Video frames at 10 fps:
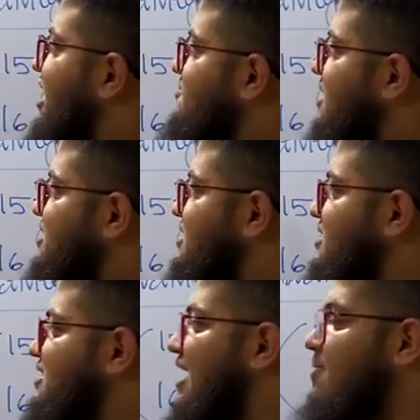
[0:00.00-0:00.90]
that means it
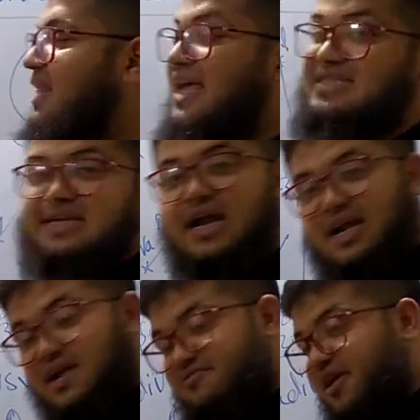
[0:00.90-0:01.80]
is going to be less
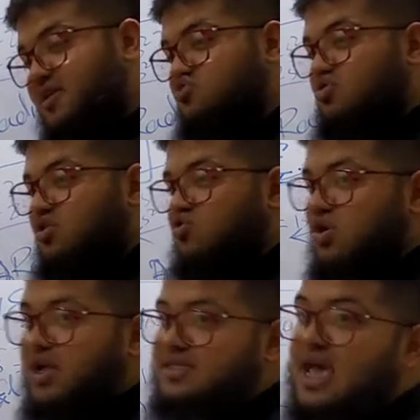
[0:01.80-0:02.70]
tightly attracted to the
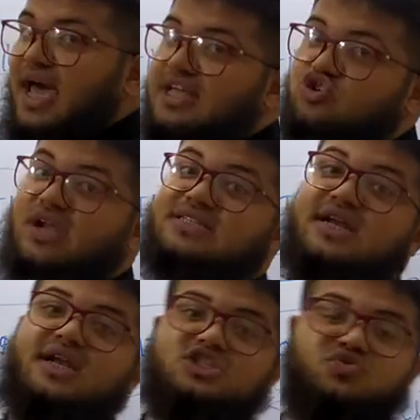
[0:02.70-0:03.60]
nucleus, and so lesser
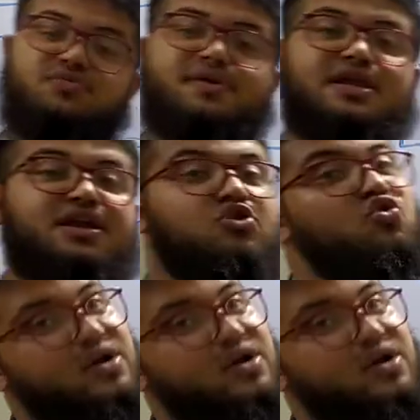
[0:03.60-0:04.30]
energy would be needed to